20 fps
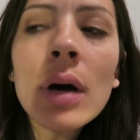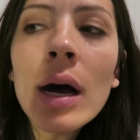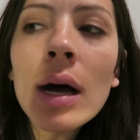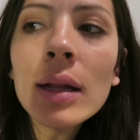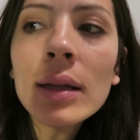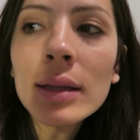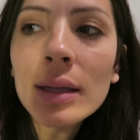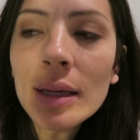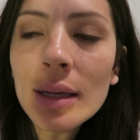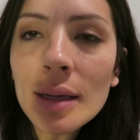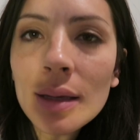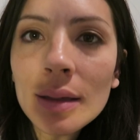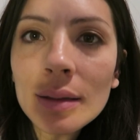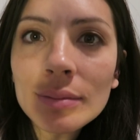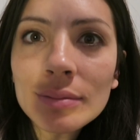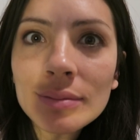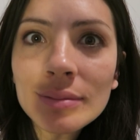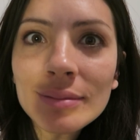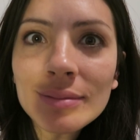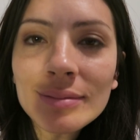molly
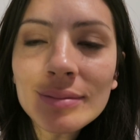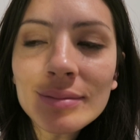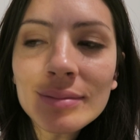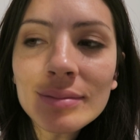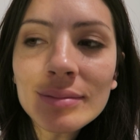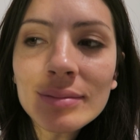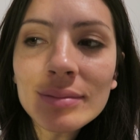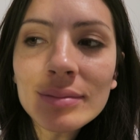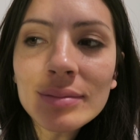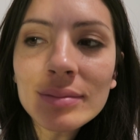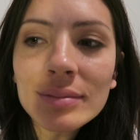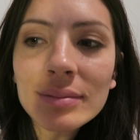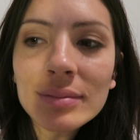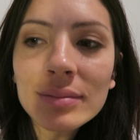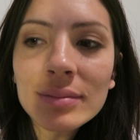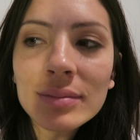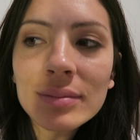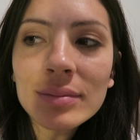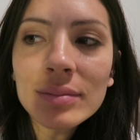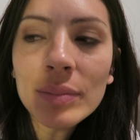
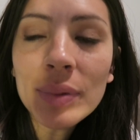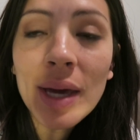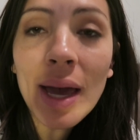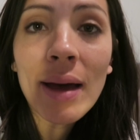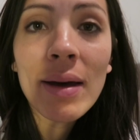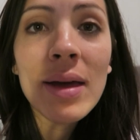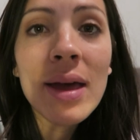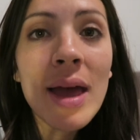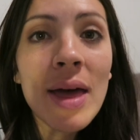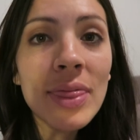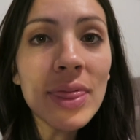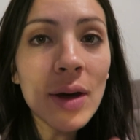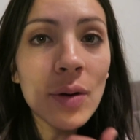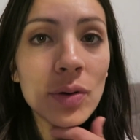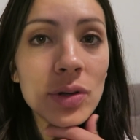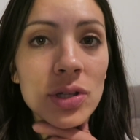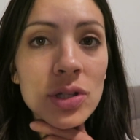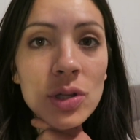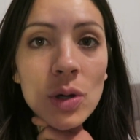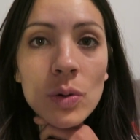but yeah that
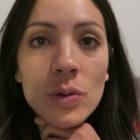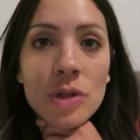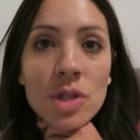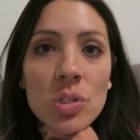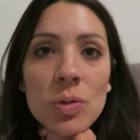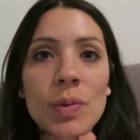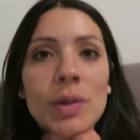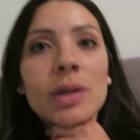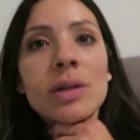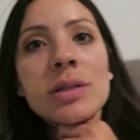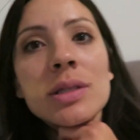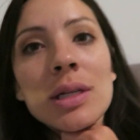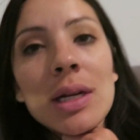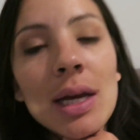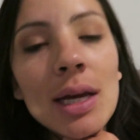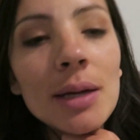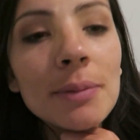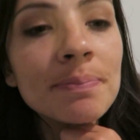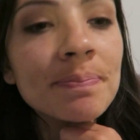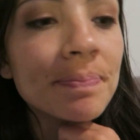was so surreal
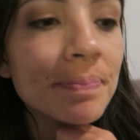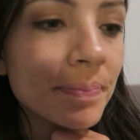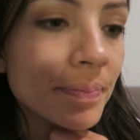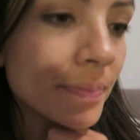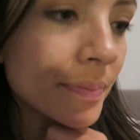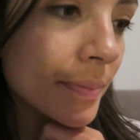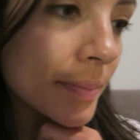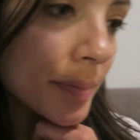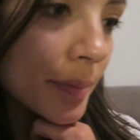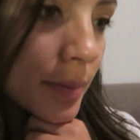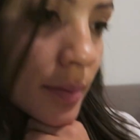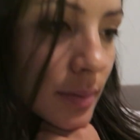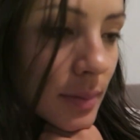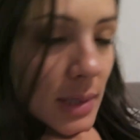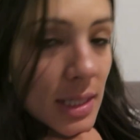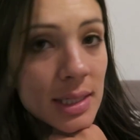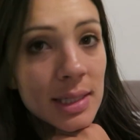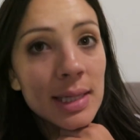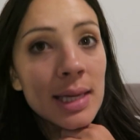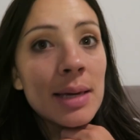today
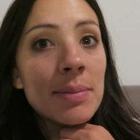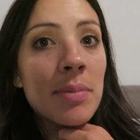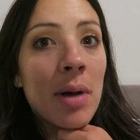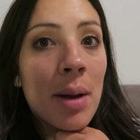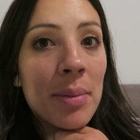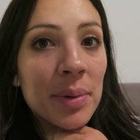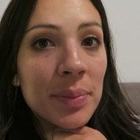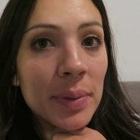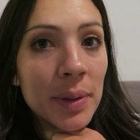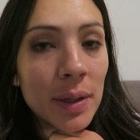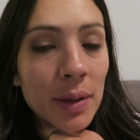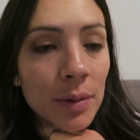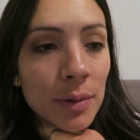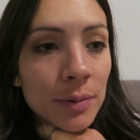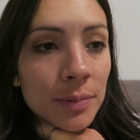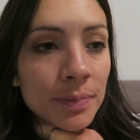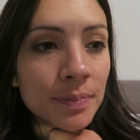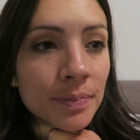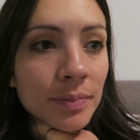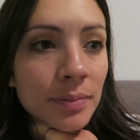seeing mama
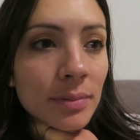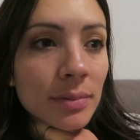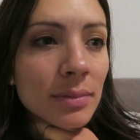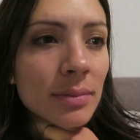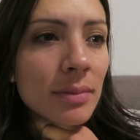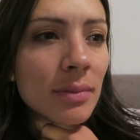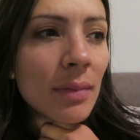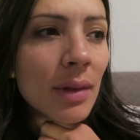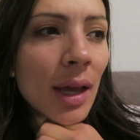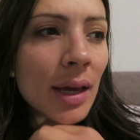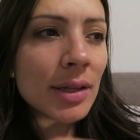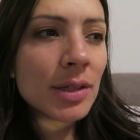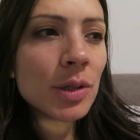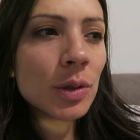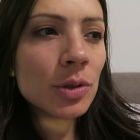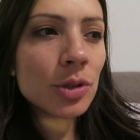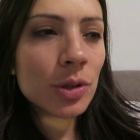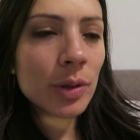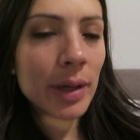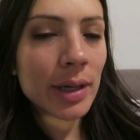bagoon i
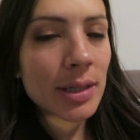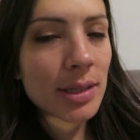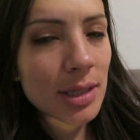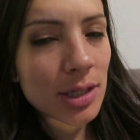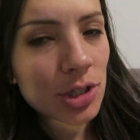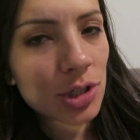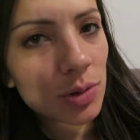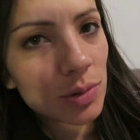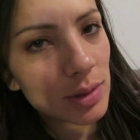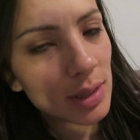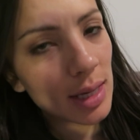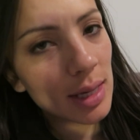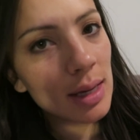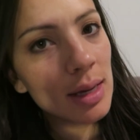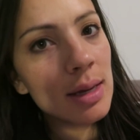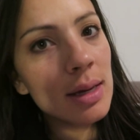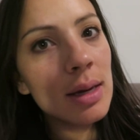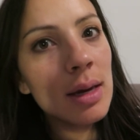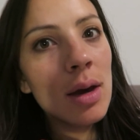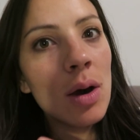told you guys that she was
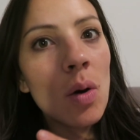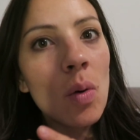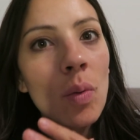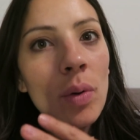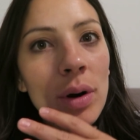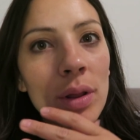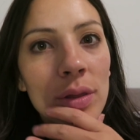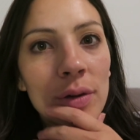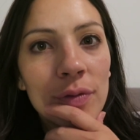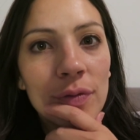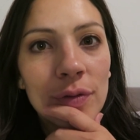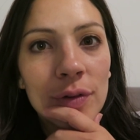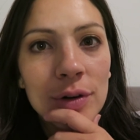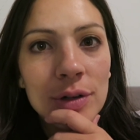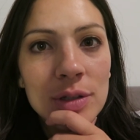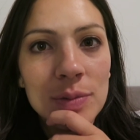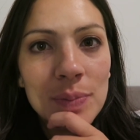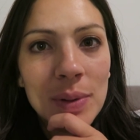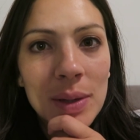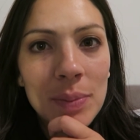like one of the
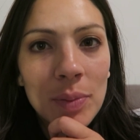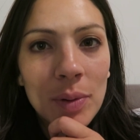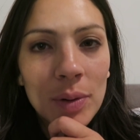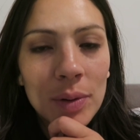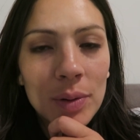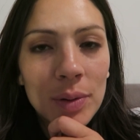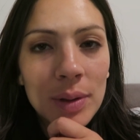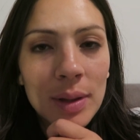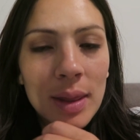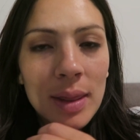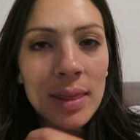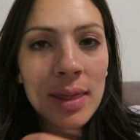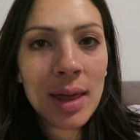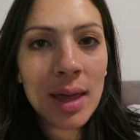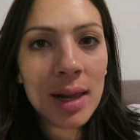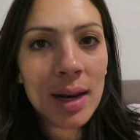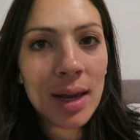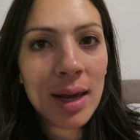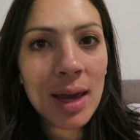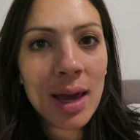first people
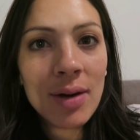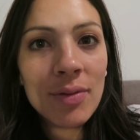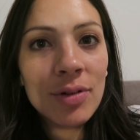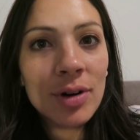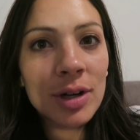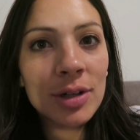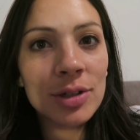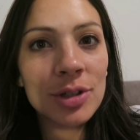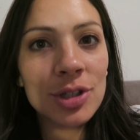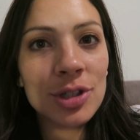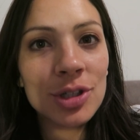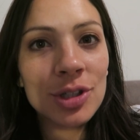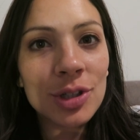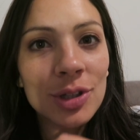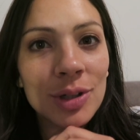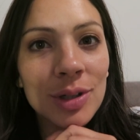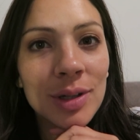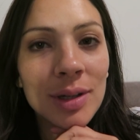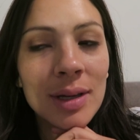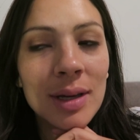that i ever
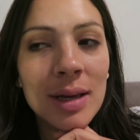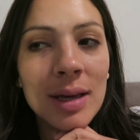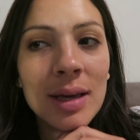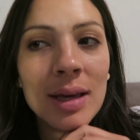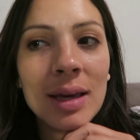understood